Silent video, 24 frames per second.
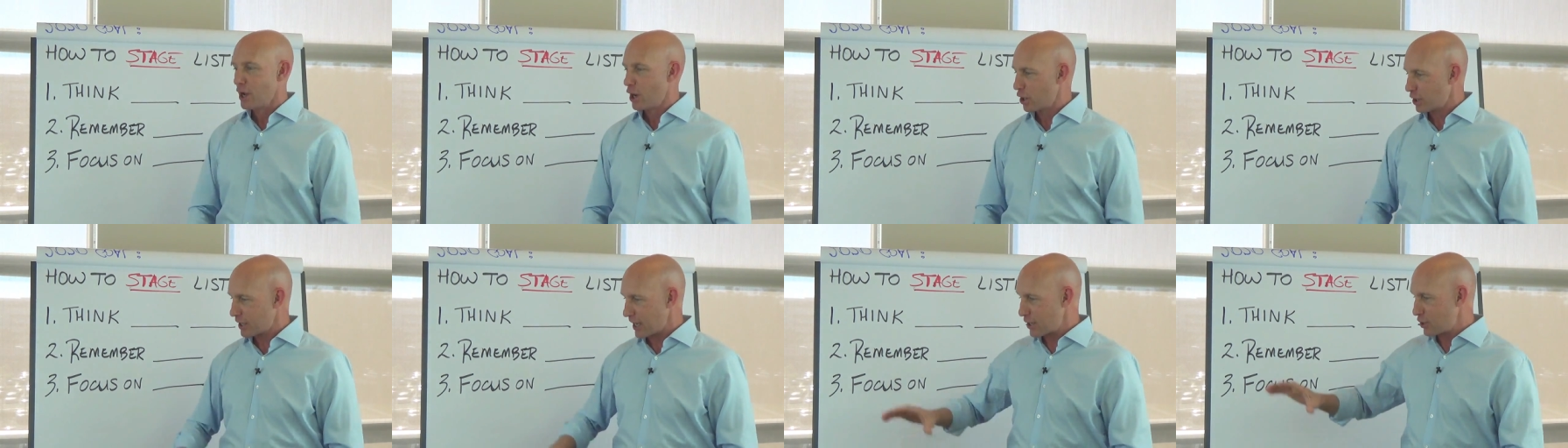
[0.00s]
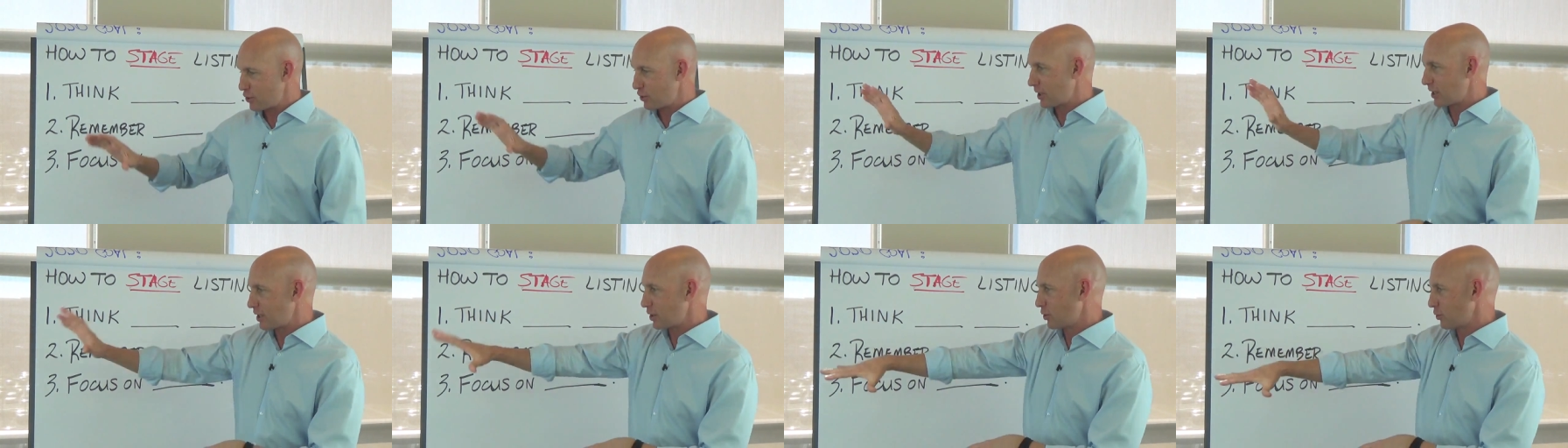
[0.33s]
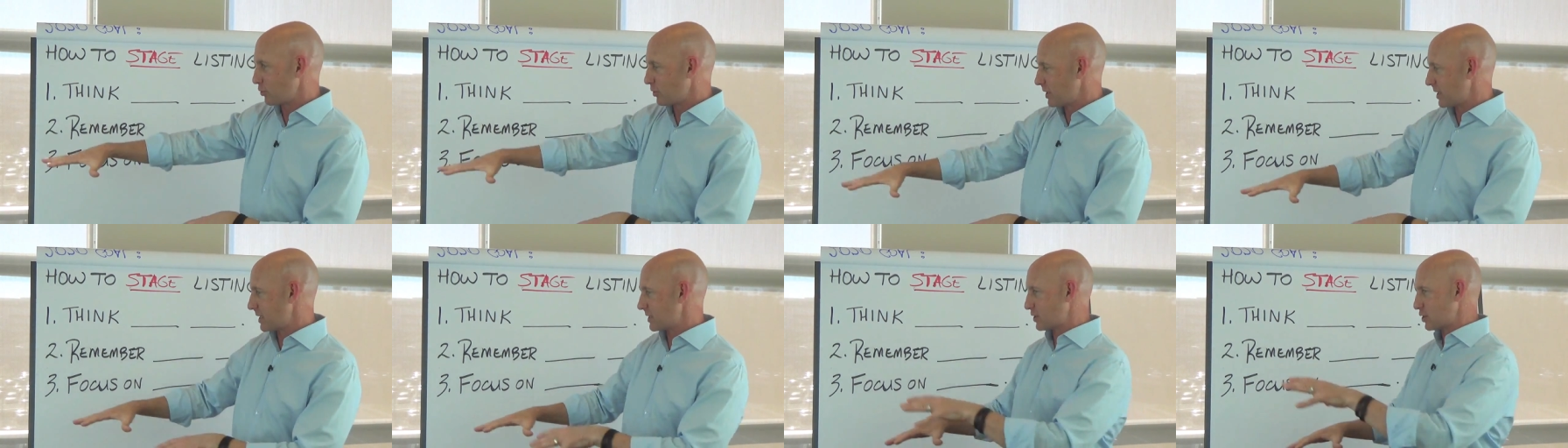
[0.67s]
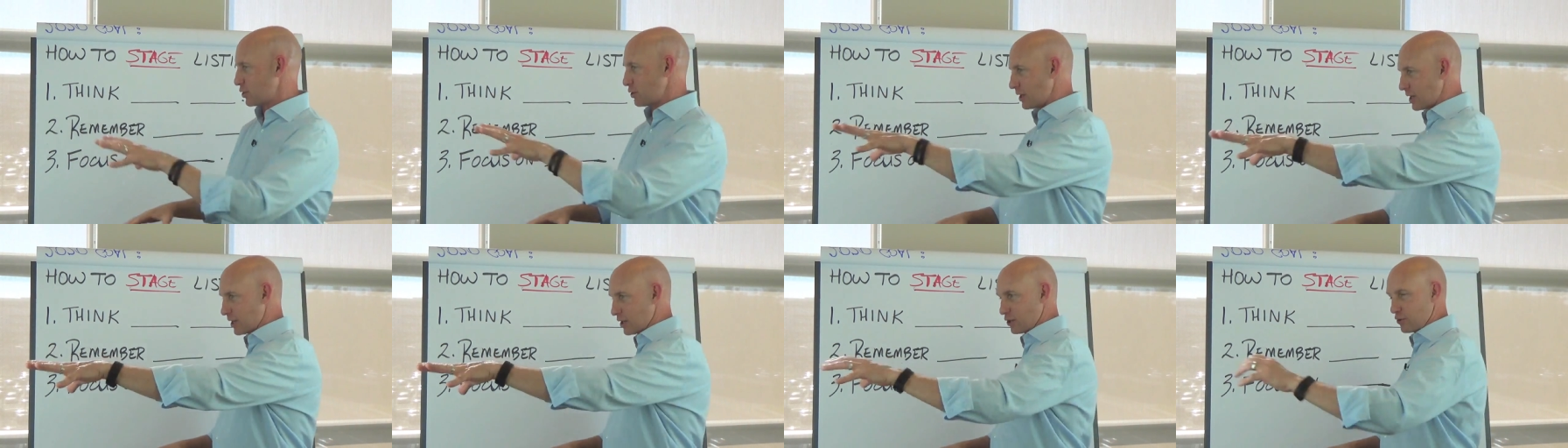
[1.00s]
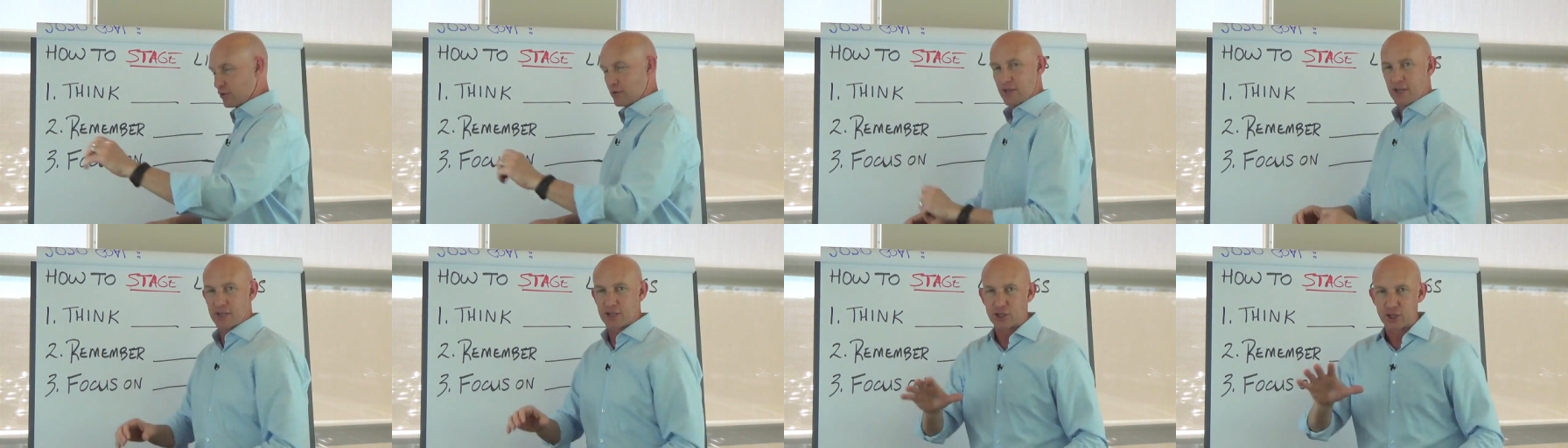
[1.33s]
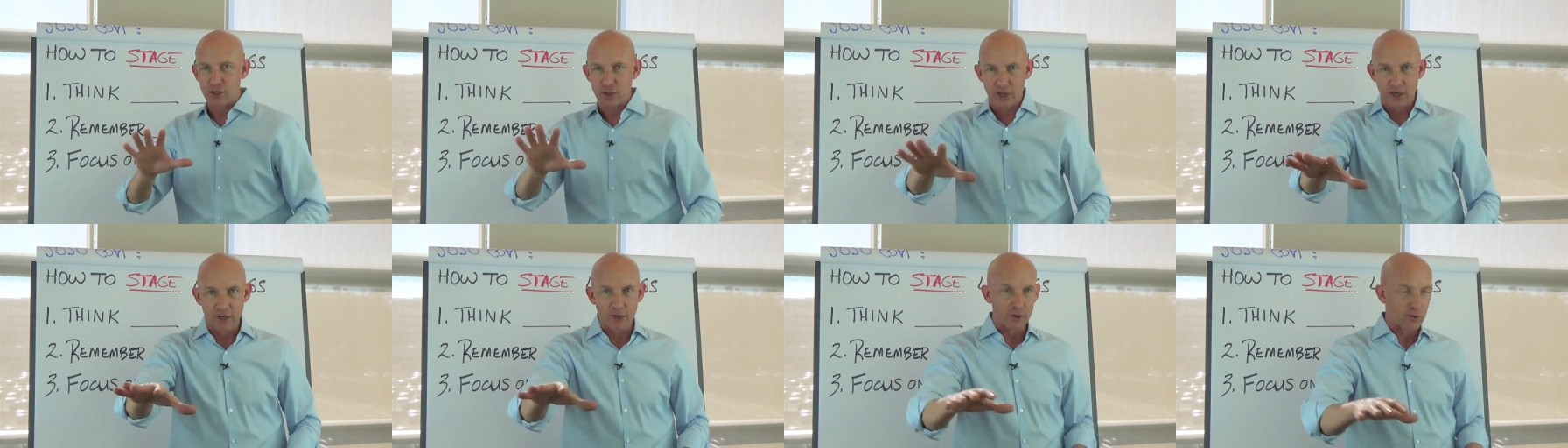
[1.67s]
okay, you need to do this, you need to do this,
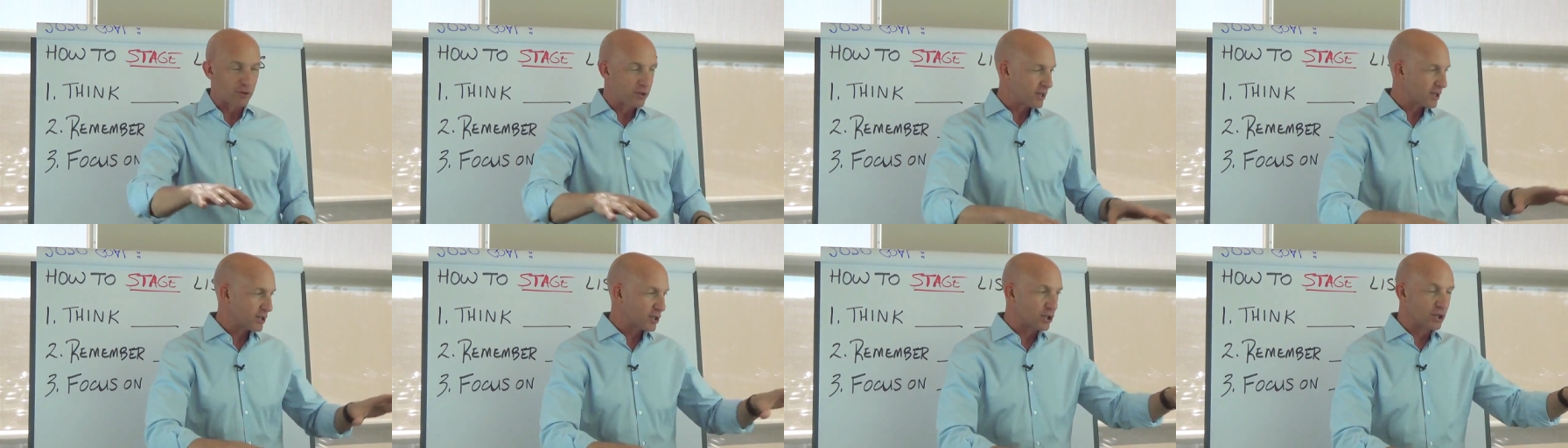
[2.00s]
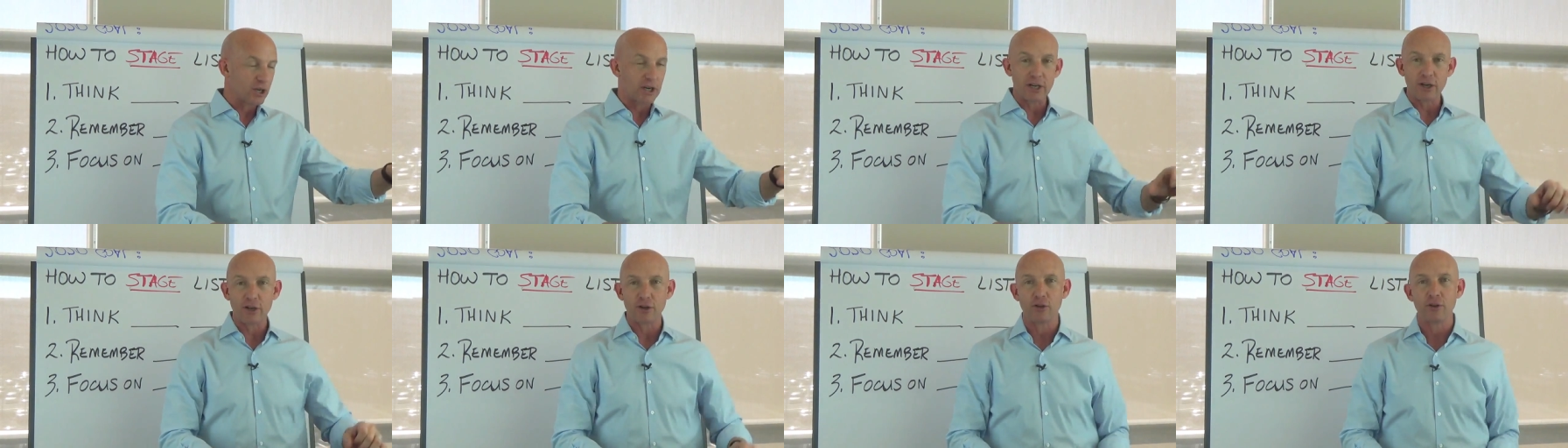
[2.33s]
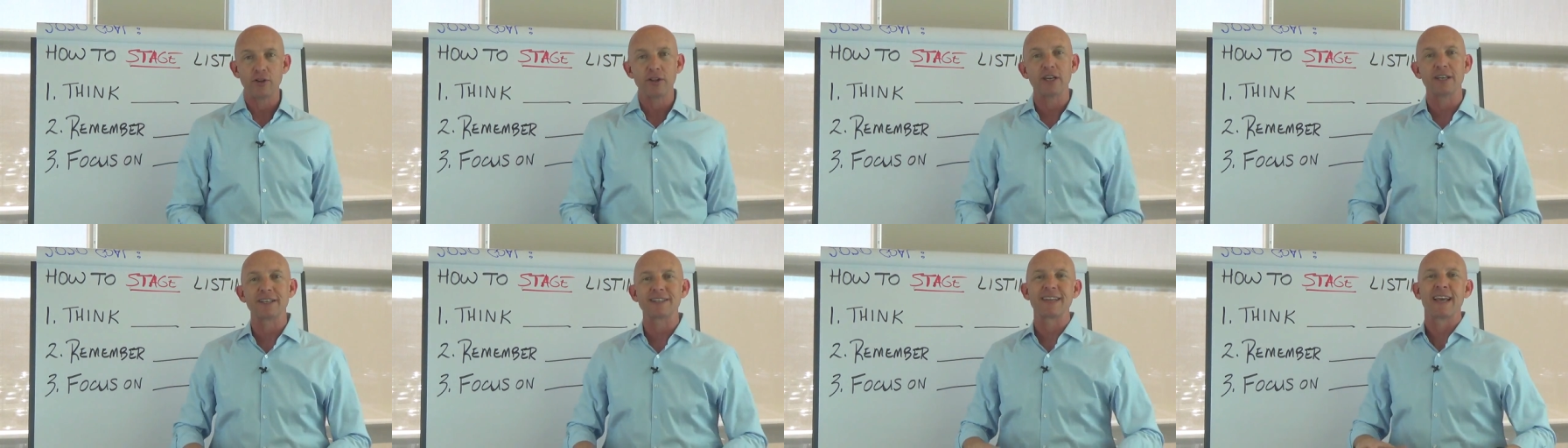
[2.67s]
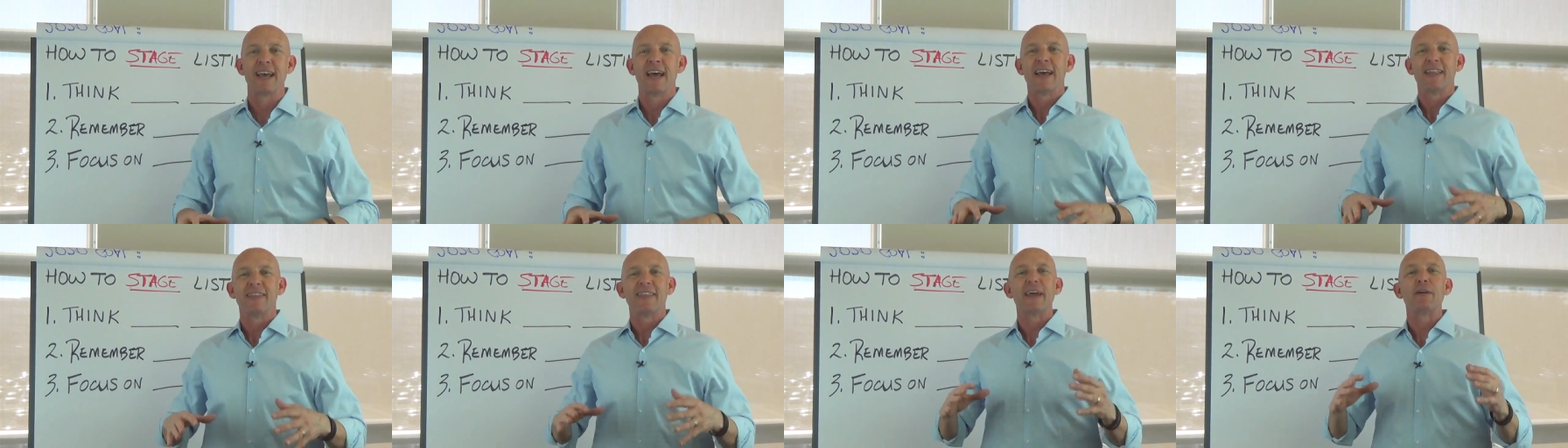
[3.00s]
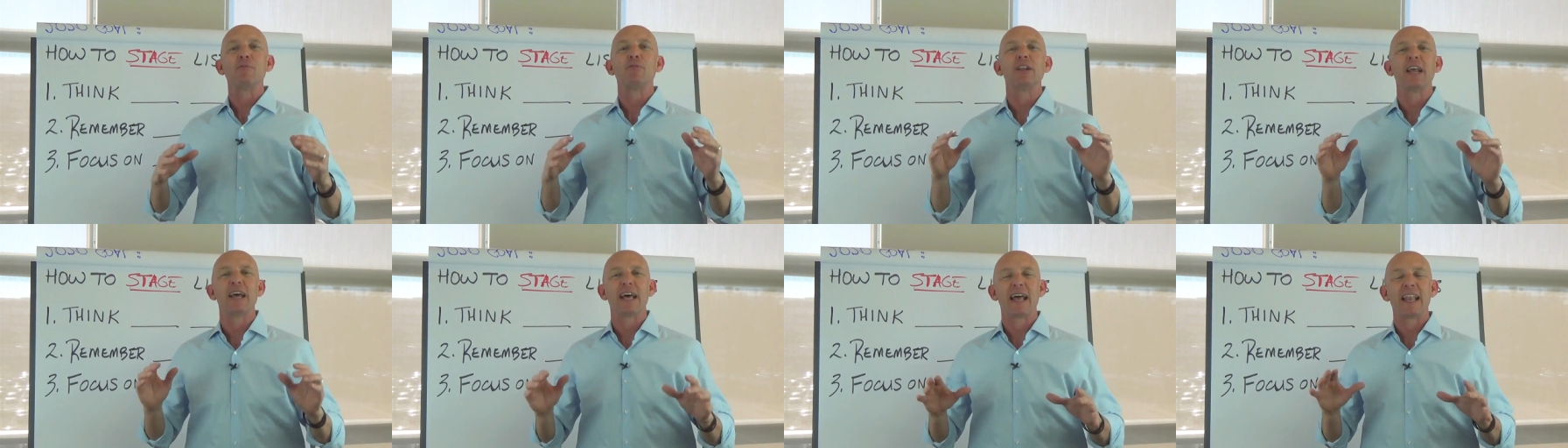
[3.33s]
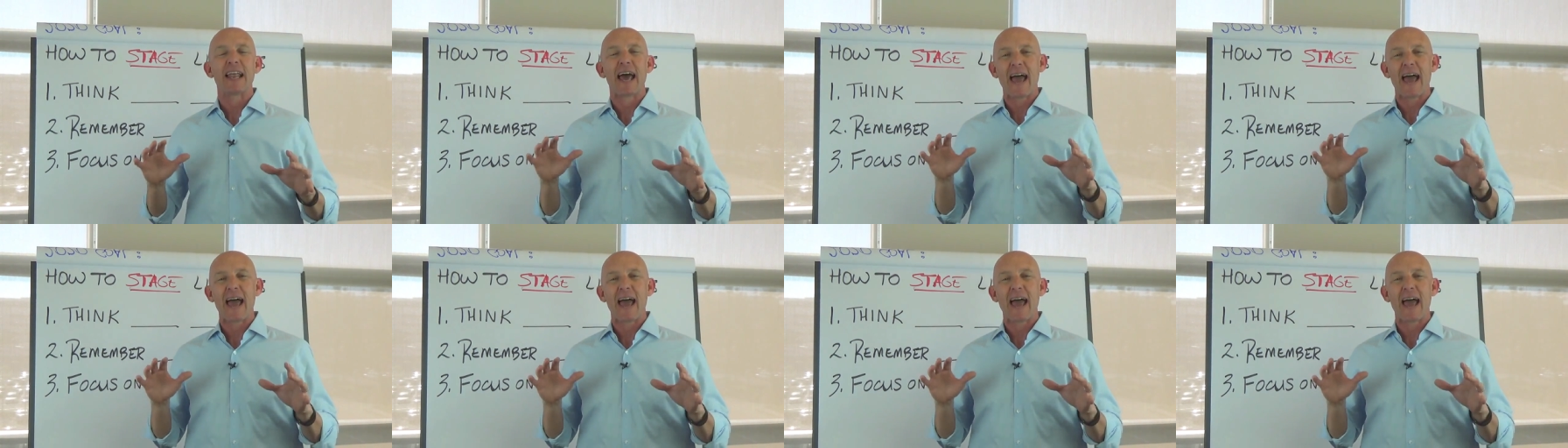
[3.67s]
you need to do this, you need to do this, they would